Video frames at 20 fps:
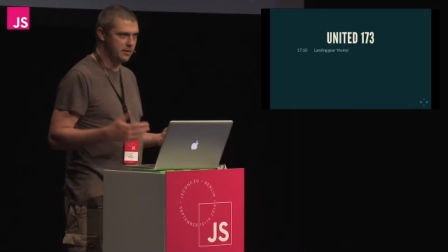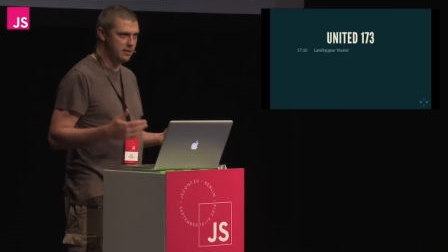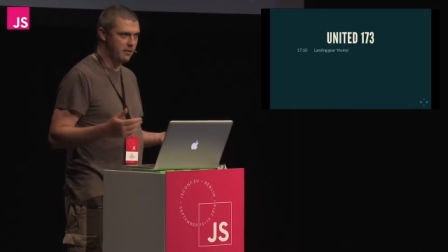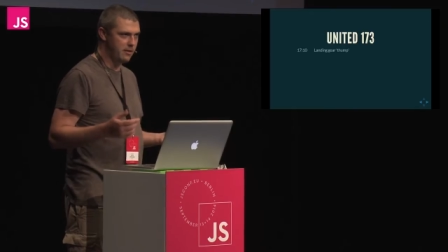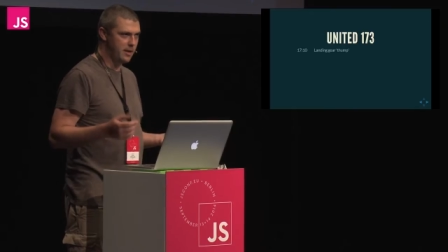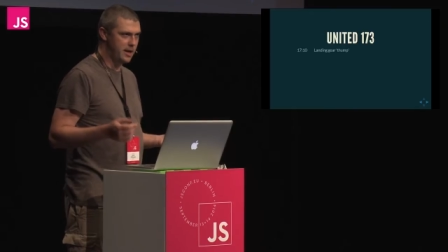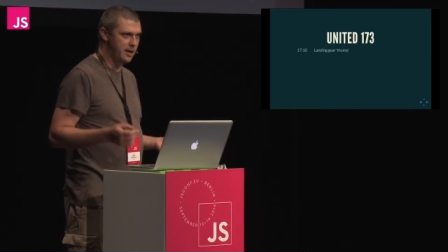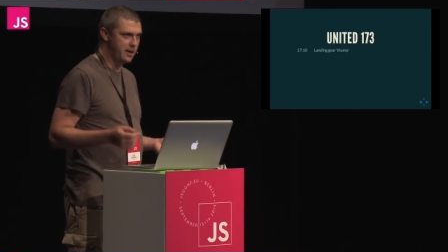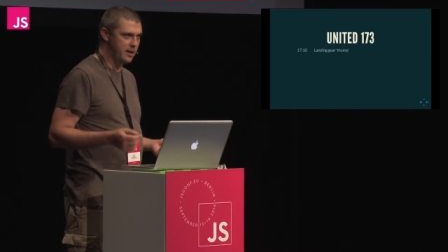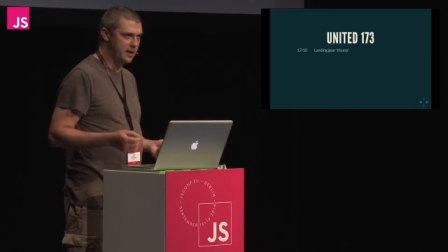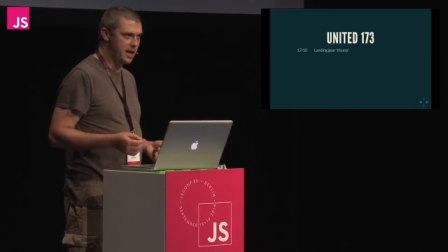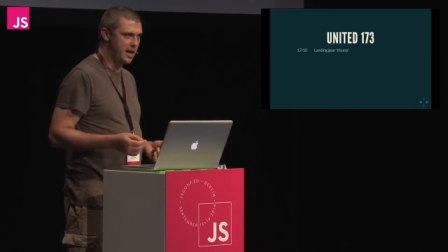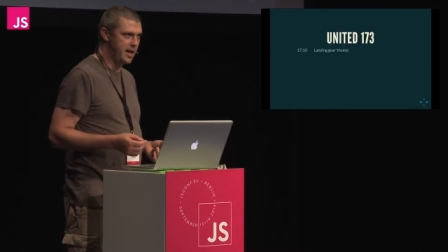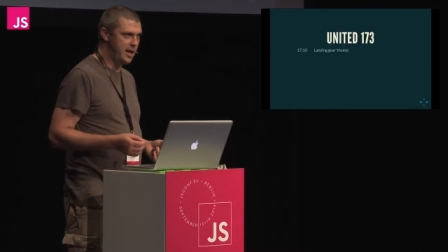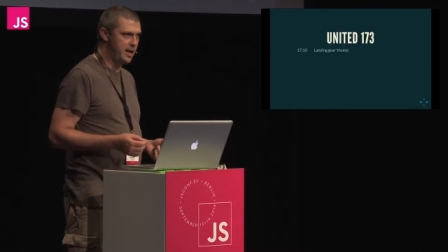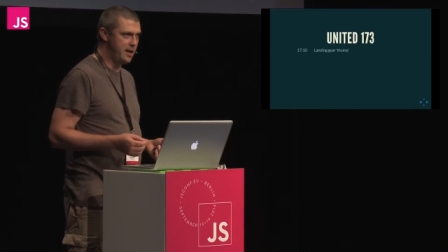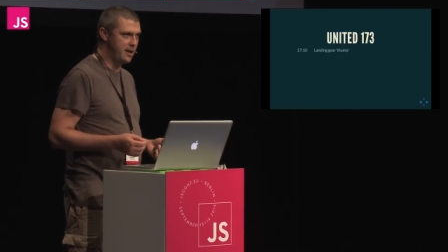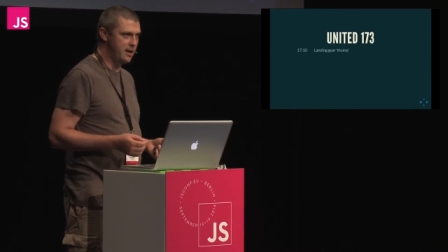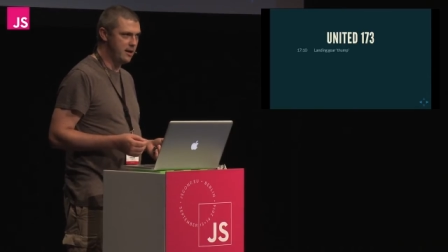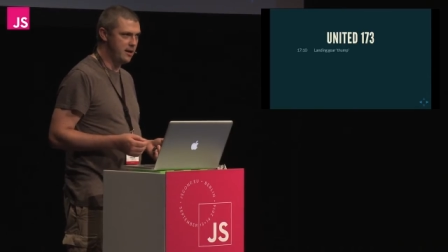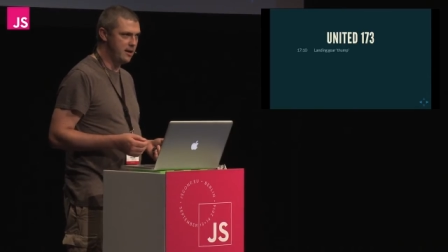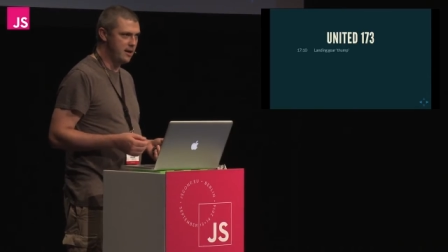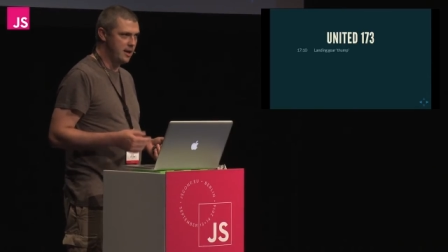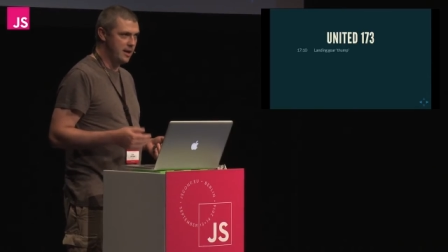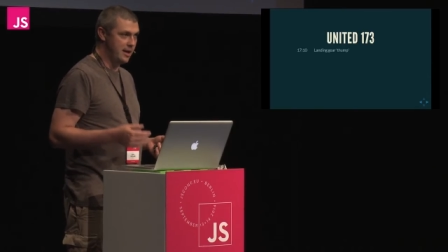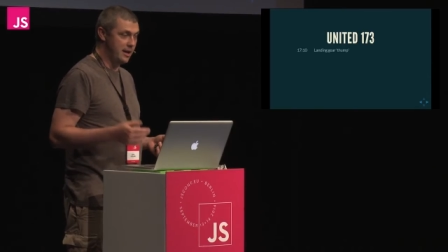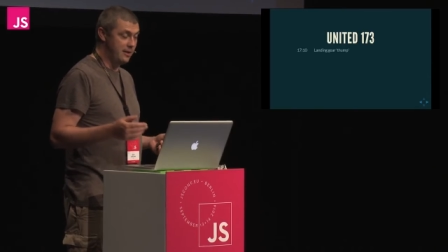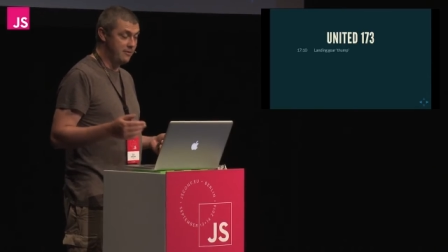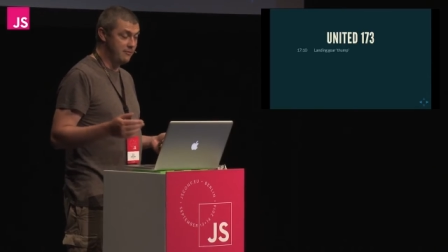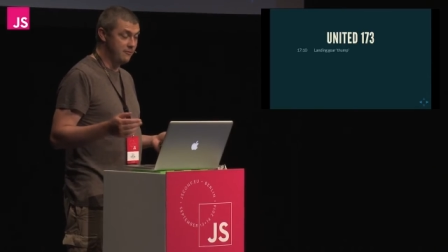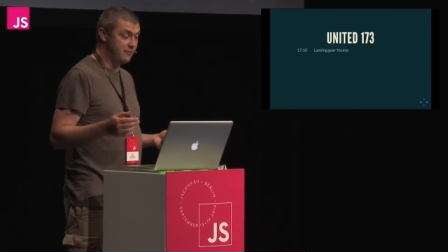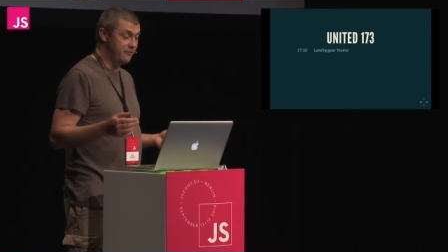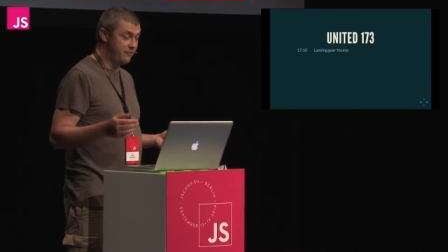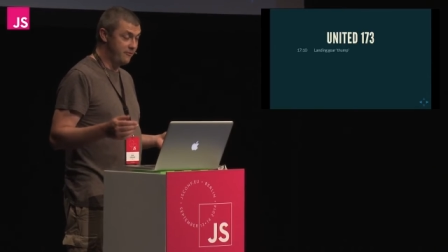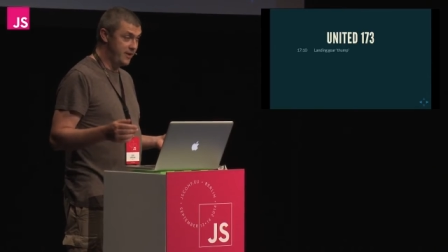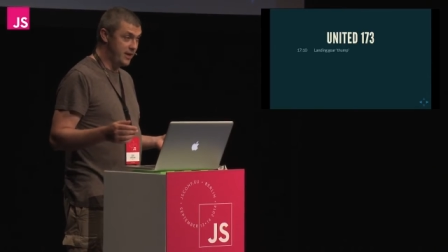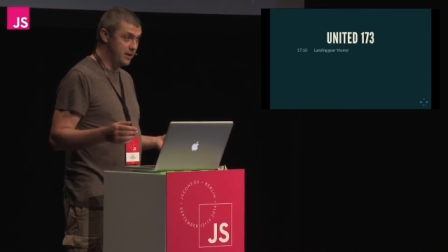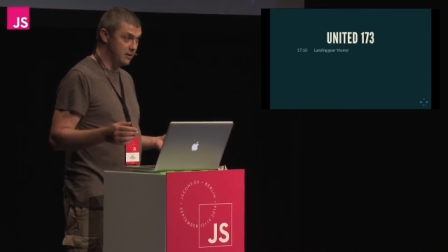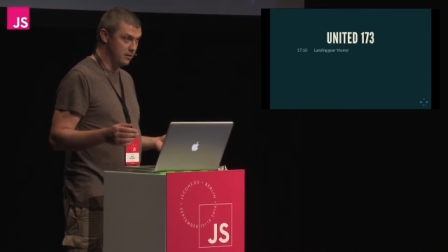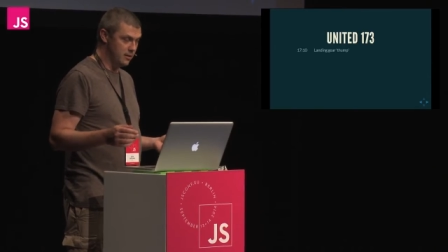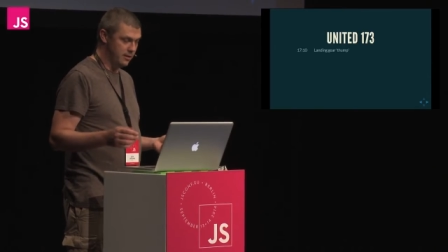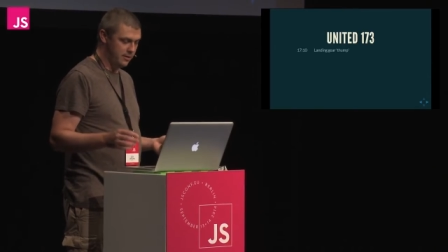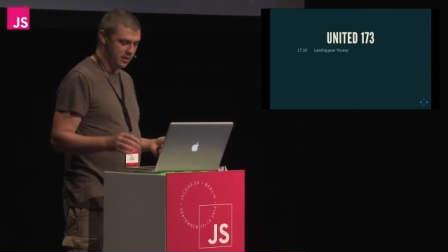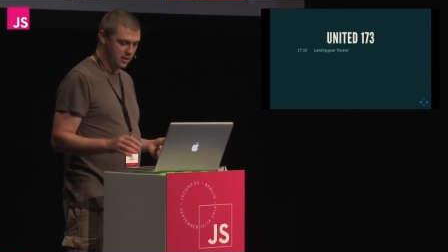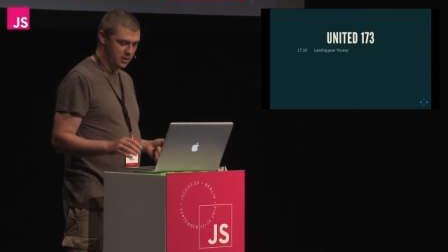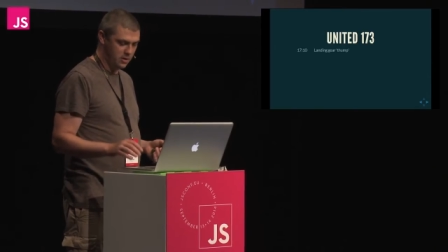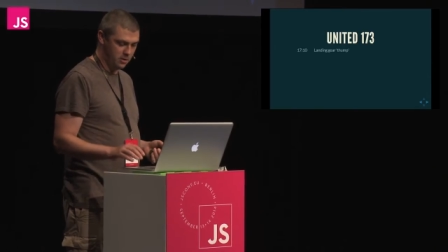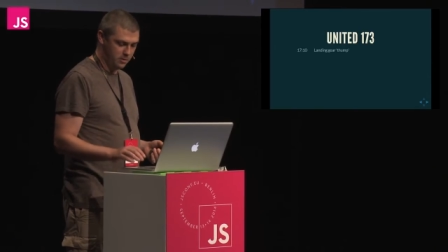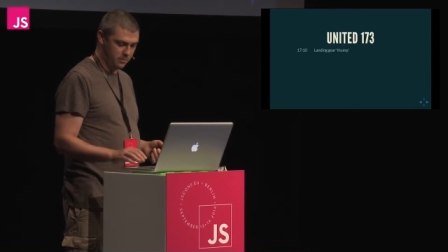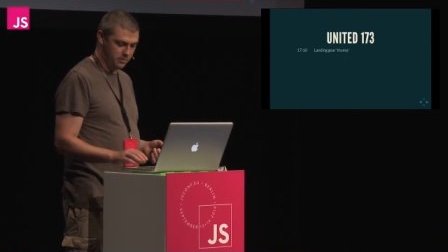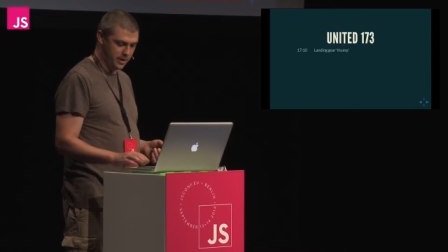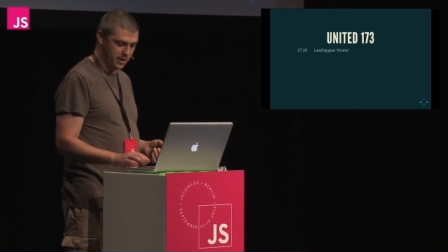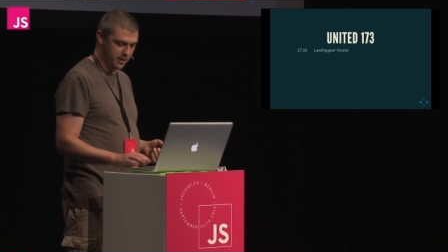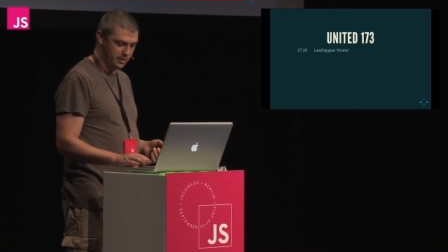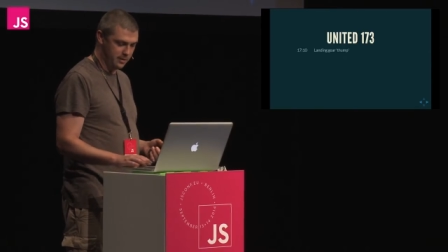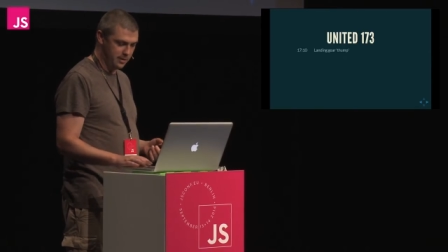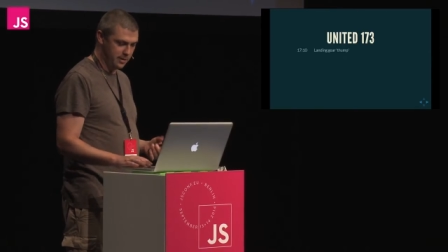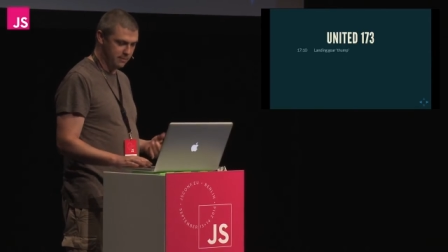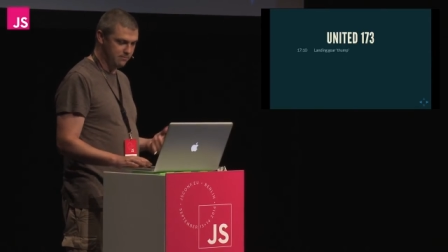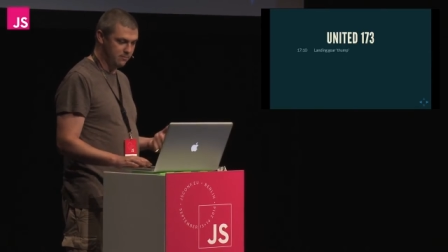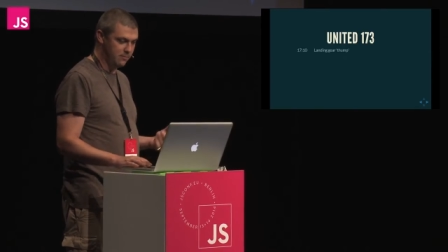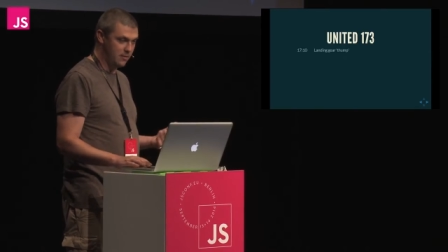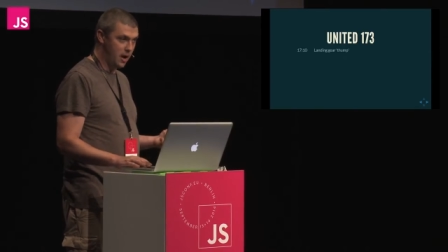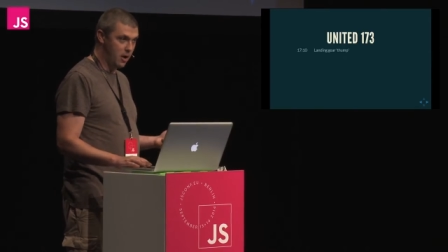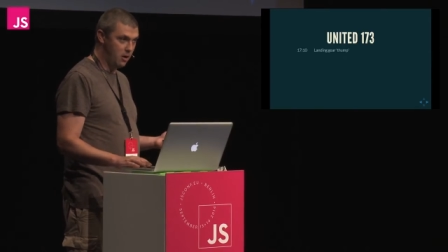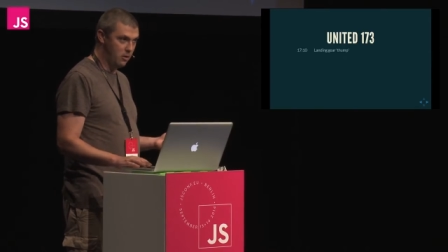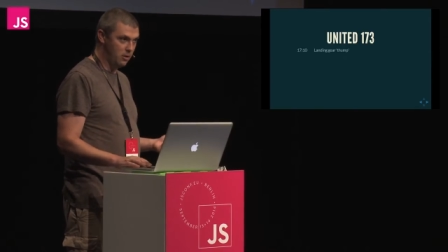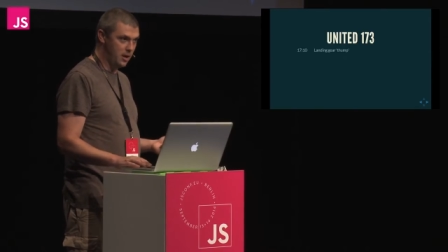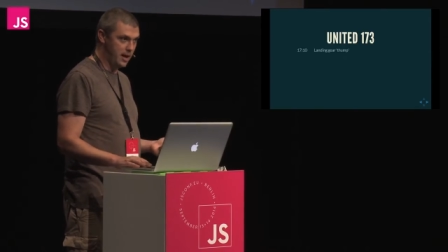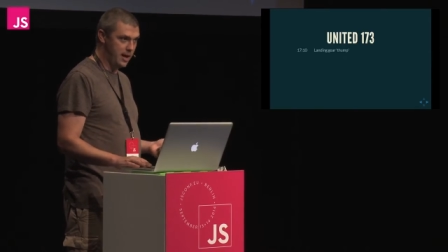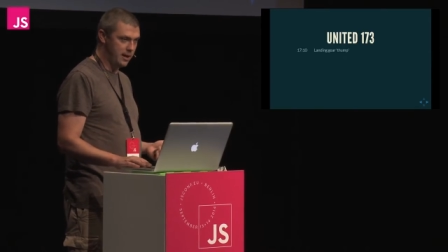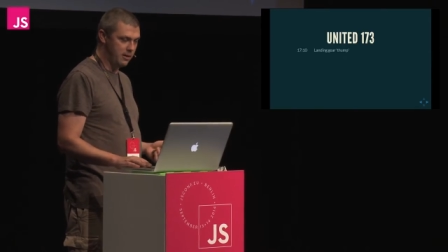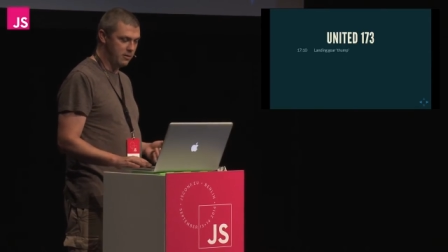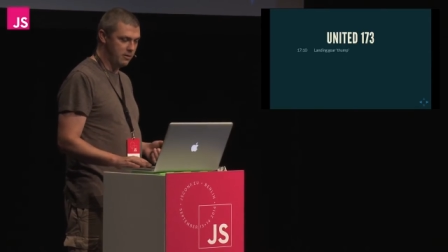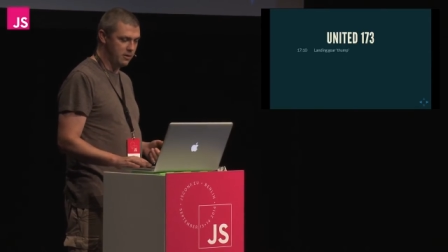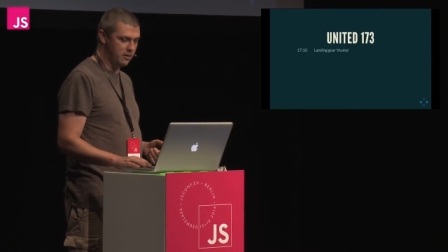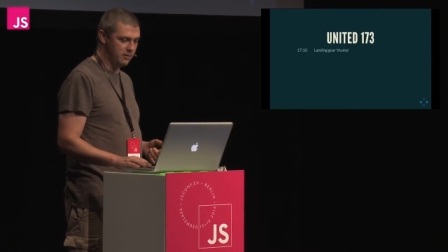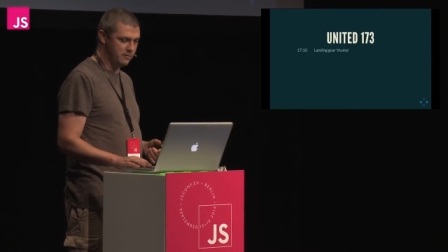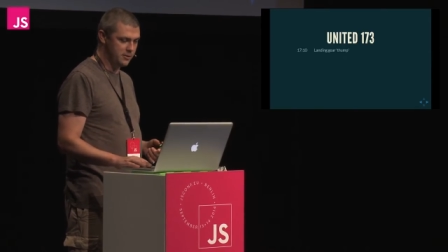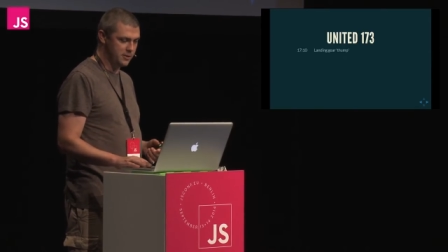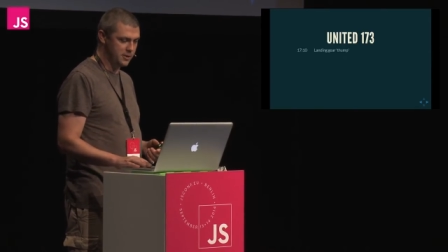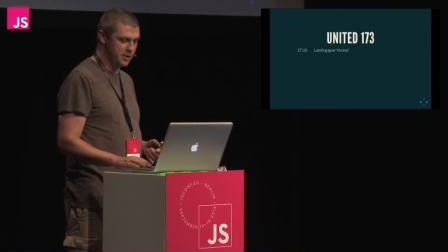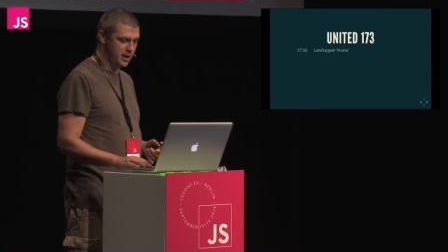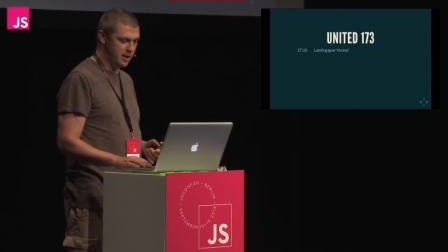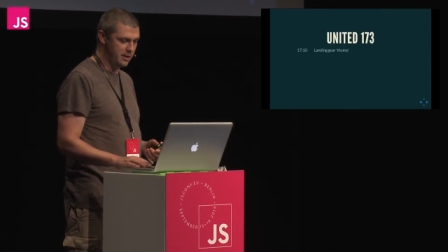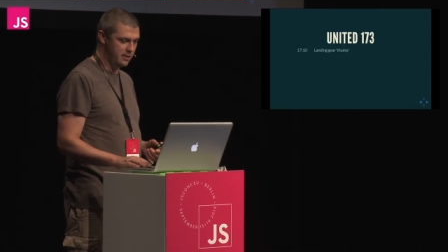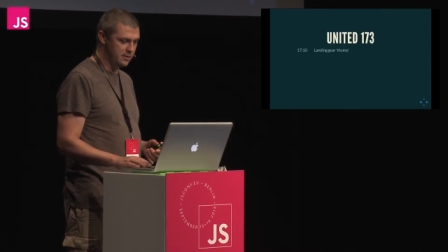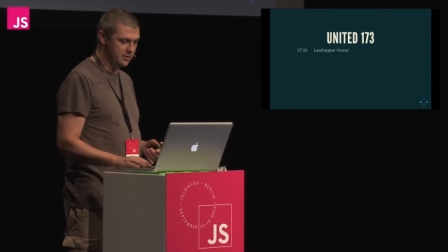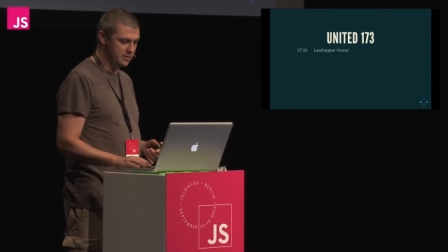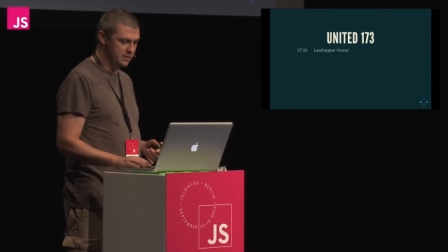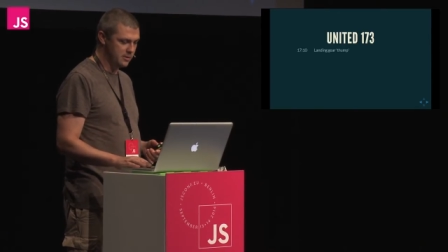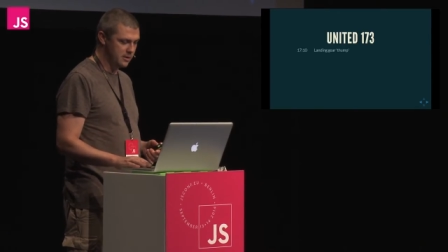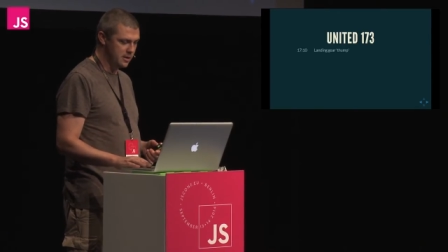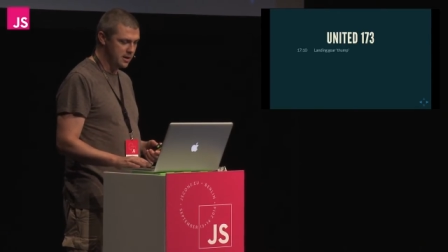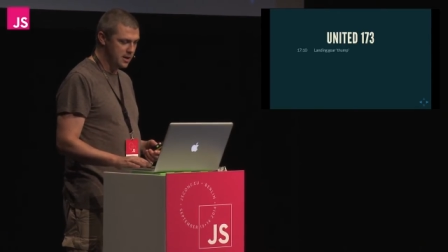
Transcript: that they can hear, even feel in the cockpit. The whole aircraft shakes.